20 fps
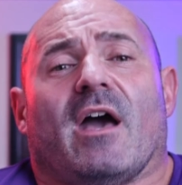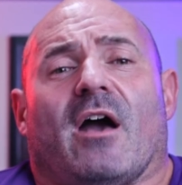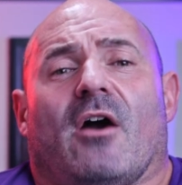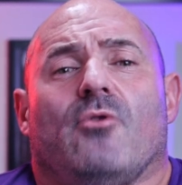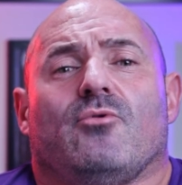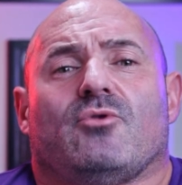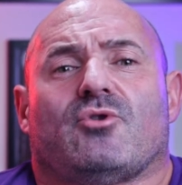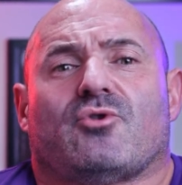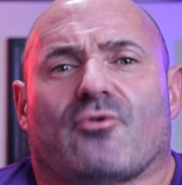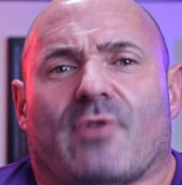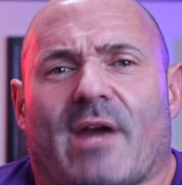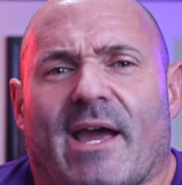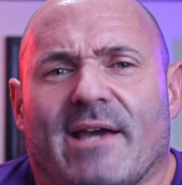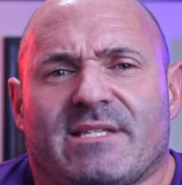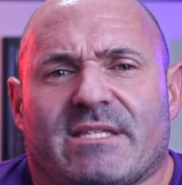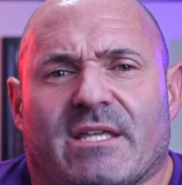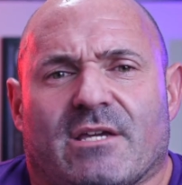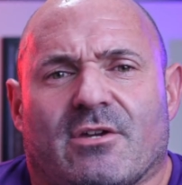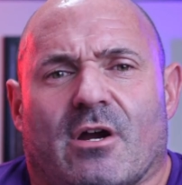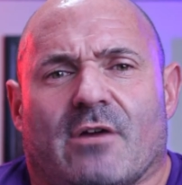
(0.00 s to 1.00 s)
How
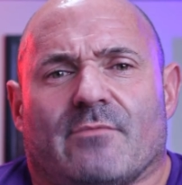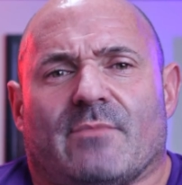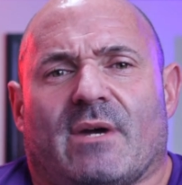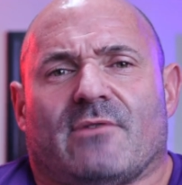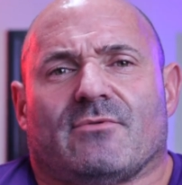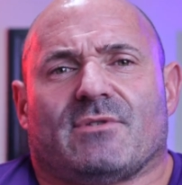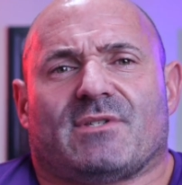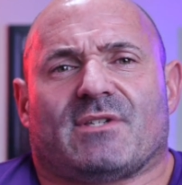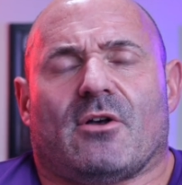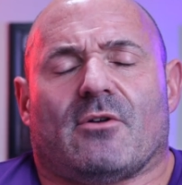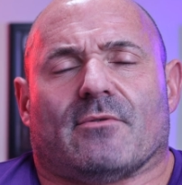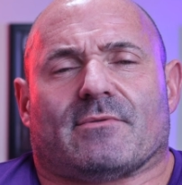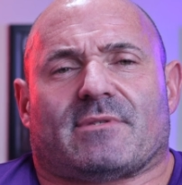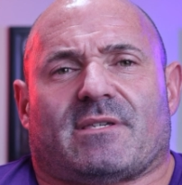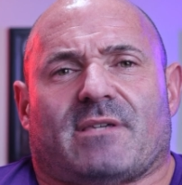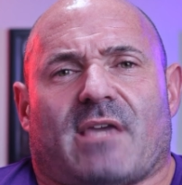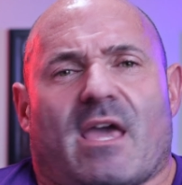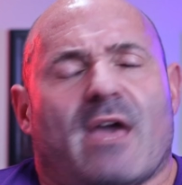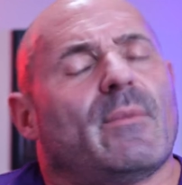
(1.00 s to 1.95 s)
drastic are my results?